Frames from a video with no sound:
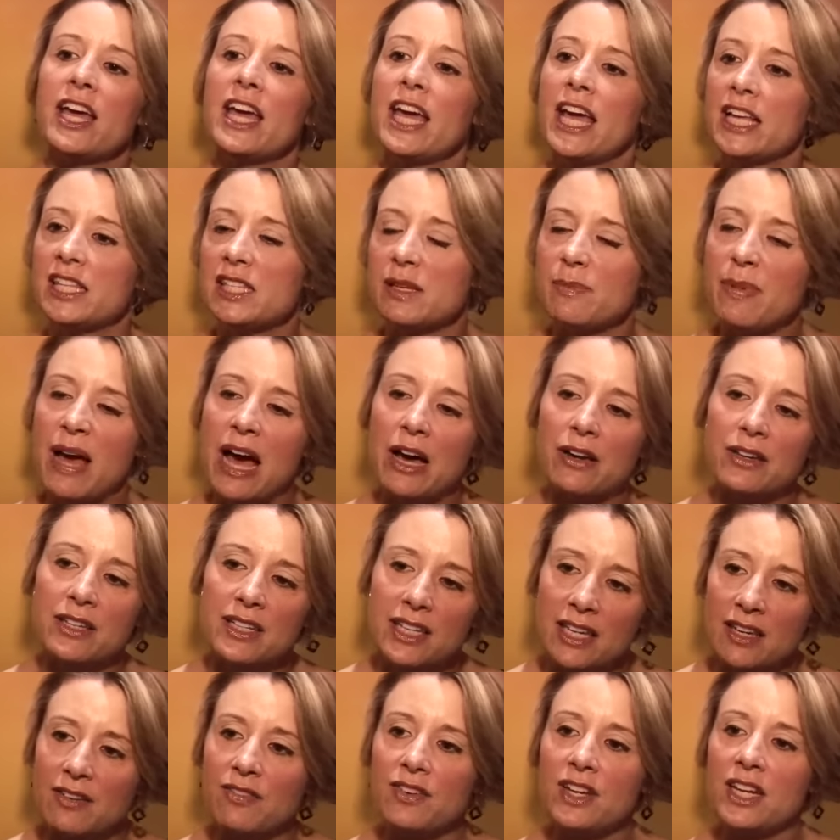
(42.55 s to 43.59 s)
It's about
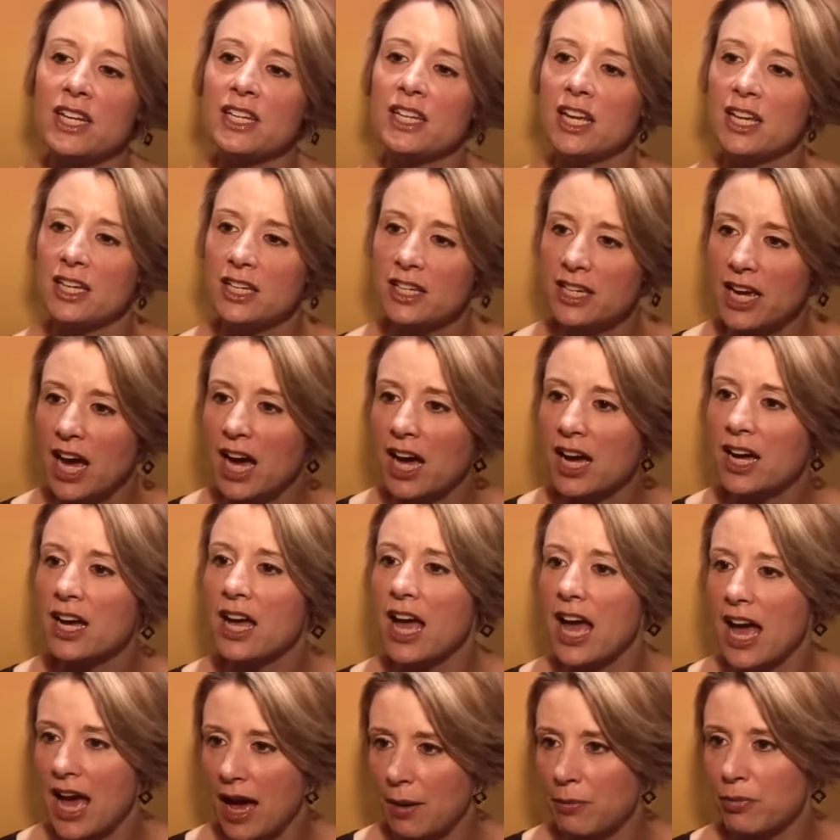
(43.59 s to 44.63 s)
giving young
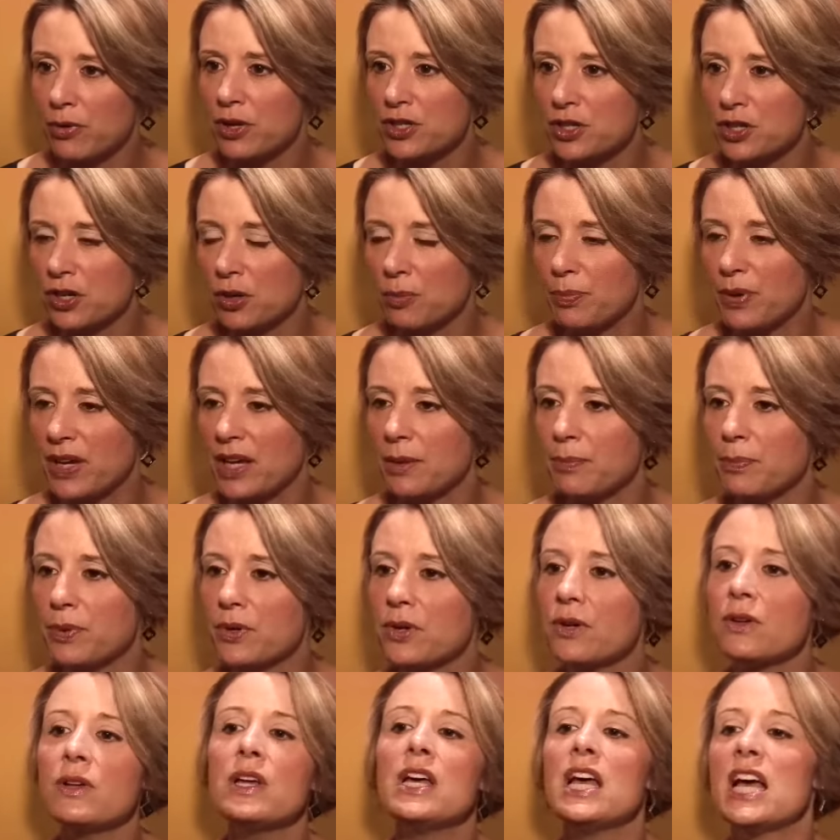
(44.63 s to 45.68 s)
Aboriginal people,
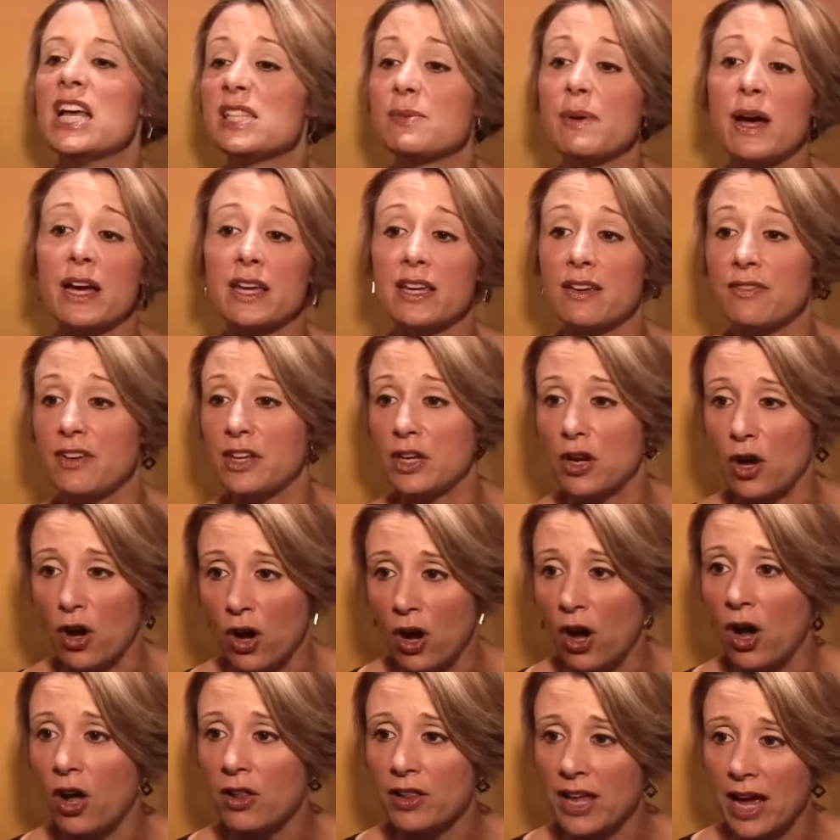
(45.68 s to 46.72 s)
it's about giving
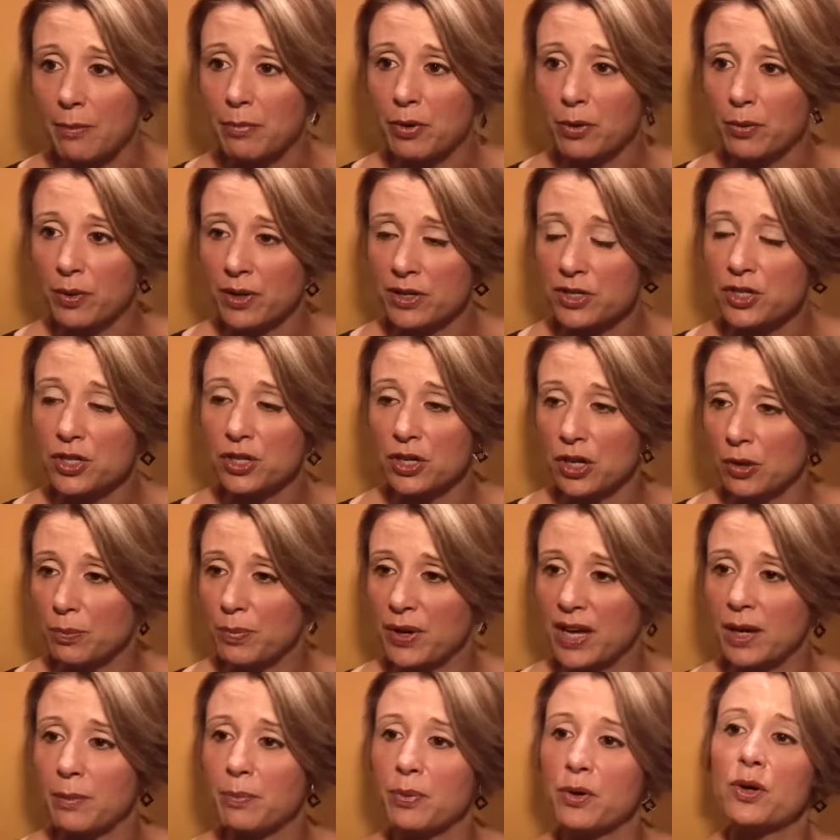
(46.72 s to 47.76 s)
all Aboriginal
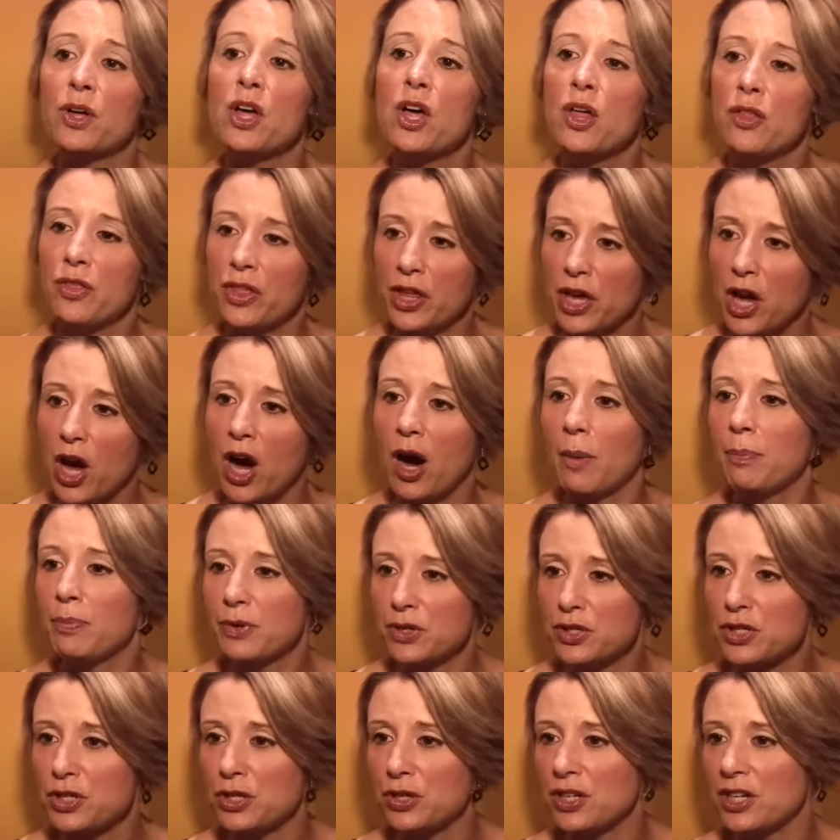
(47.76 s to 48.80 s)
people the
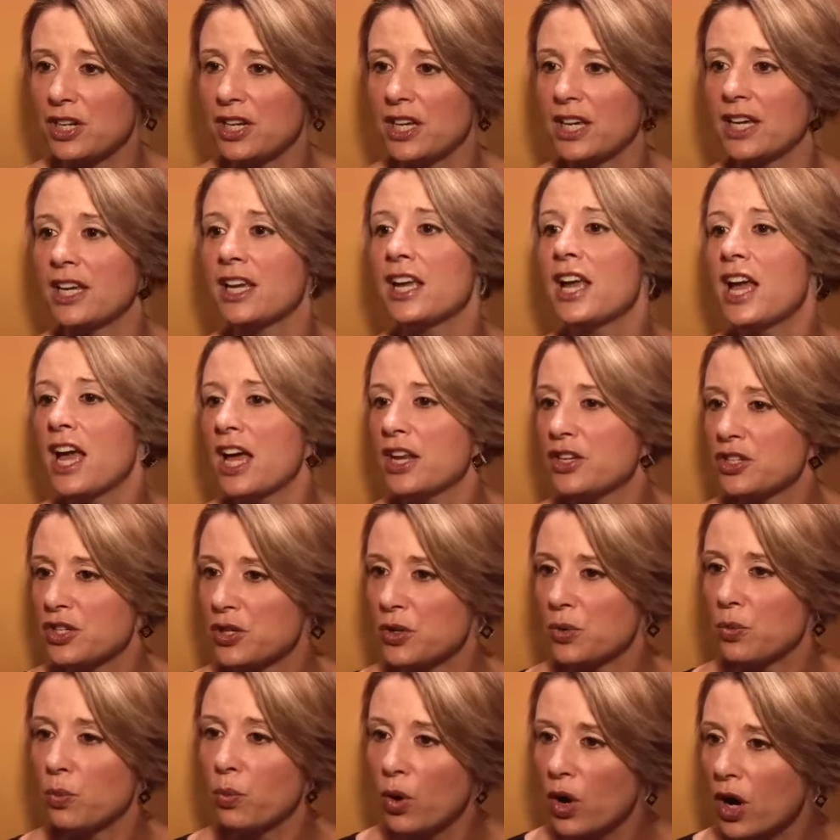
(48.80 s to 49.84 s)
opportunity
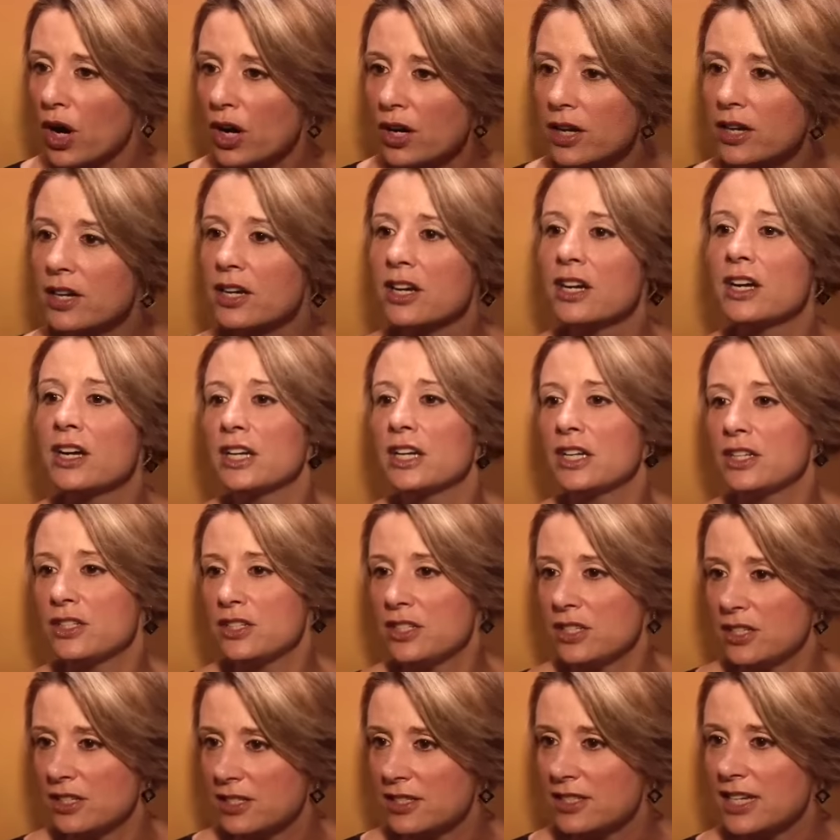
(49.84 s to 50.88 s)
to work,
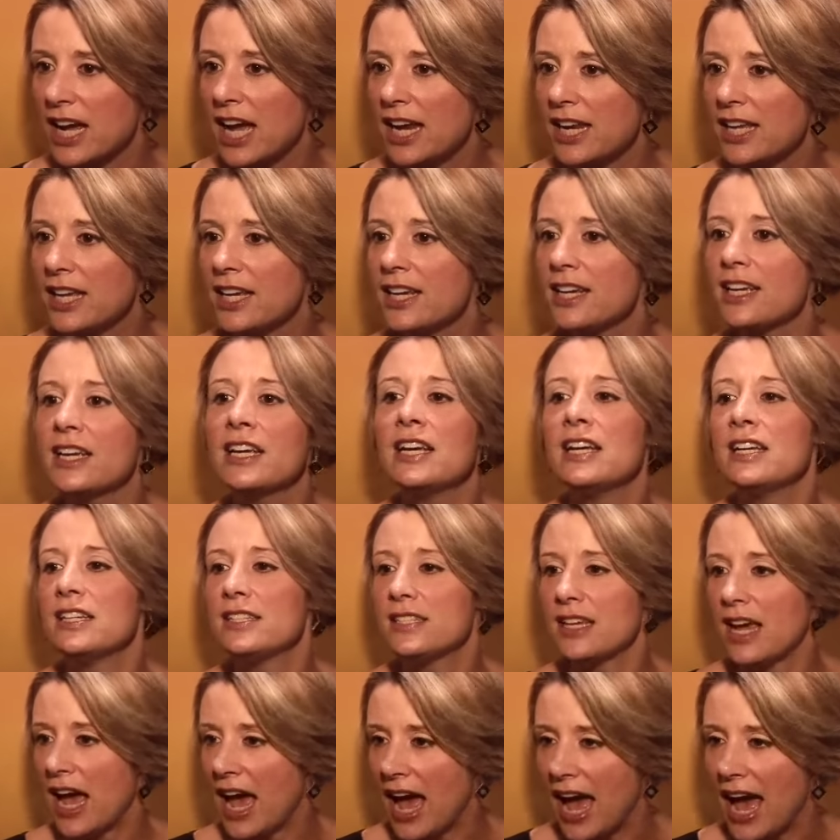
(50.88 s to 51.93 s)
to study, to
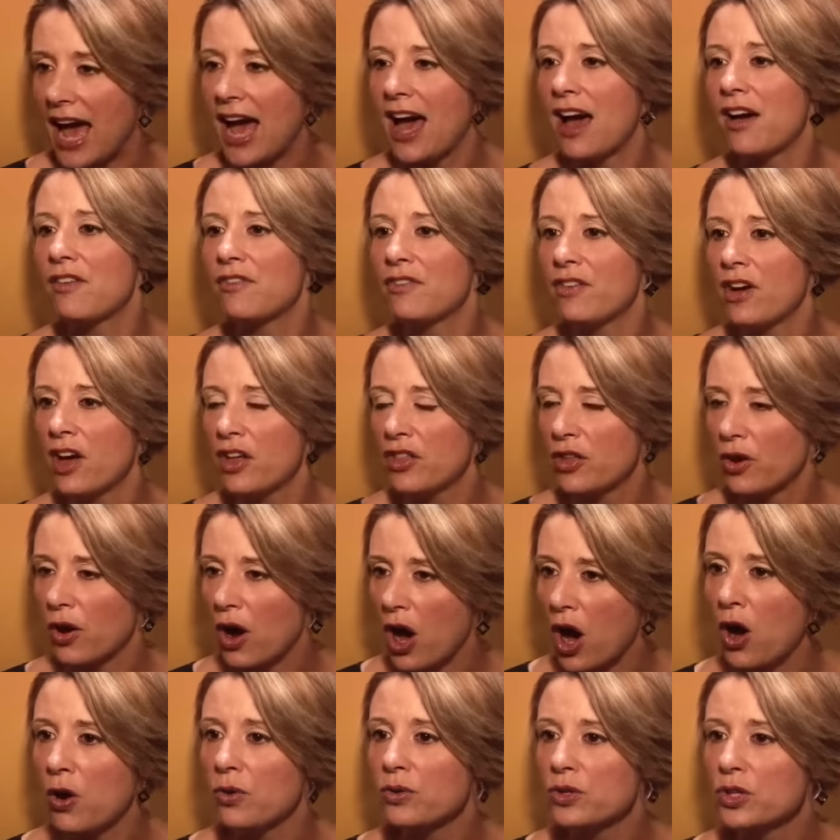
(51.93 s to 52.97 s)
have their
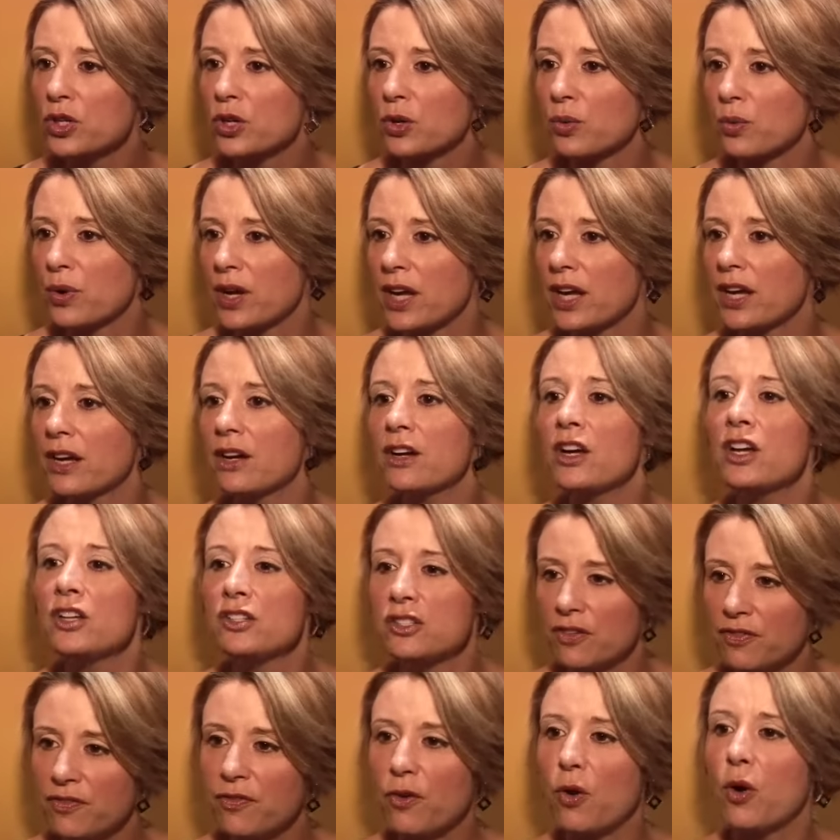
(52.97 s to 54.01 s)
own career, to
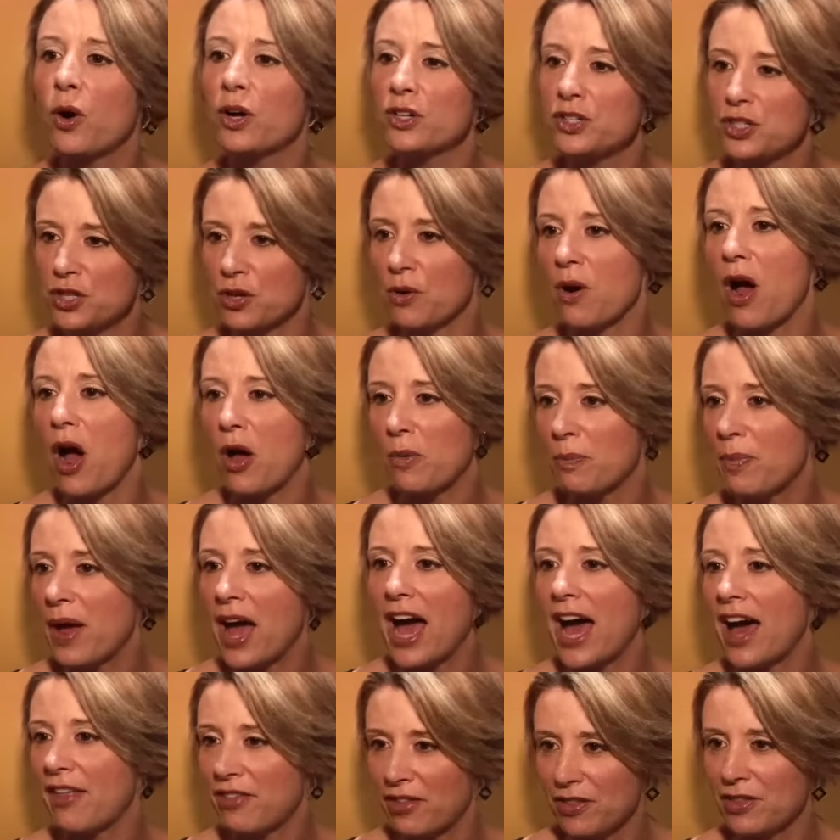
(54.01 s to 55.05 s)
forge their own
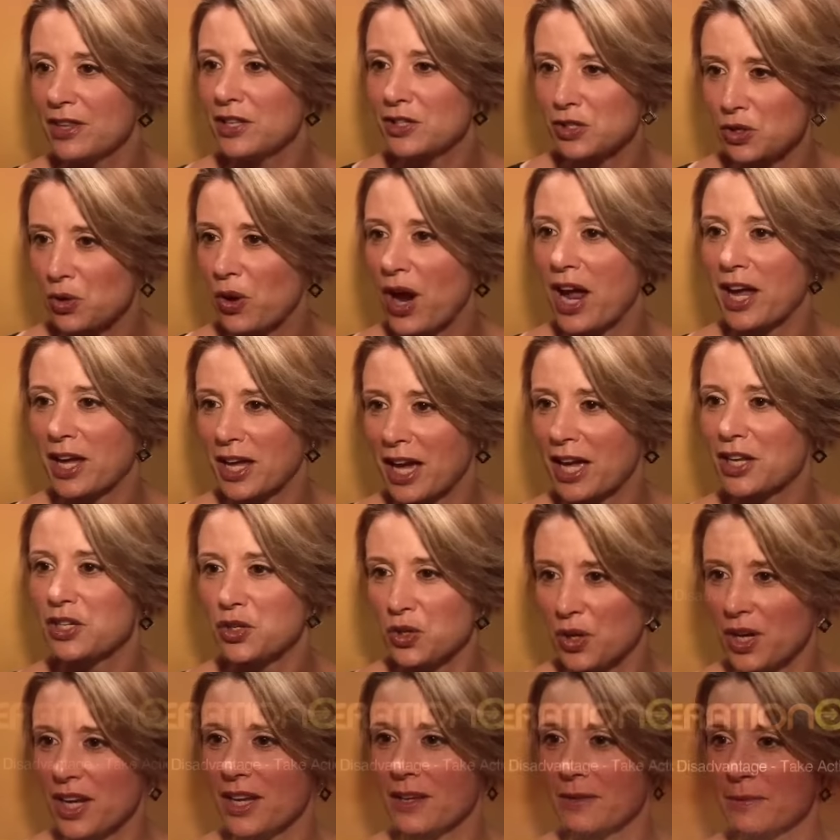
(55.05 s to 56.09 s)
path in this great
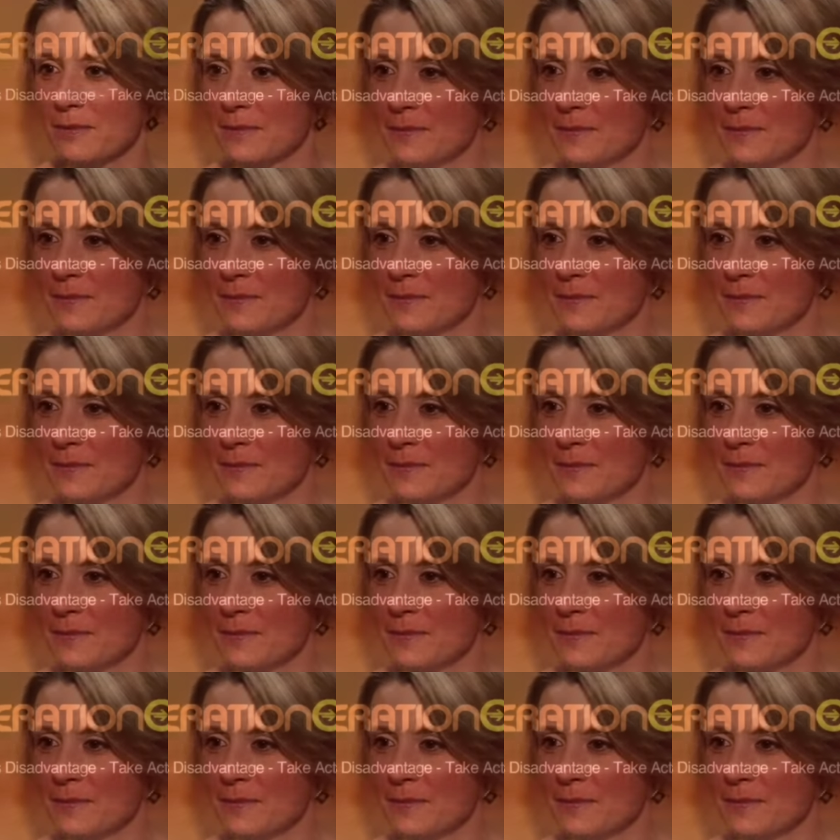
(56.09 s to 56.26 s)
country.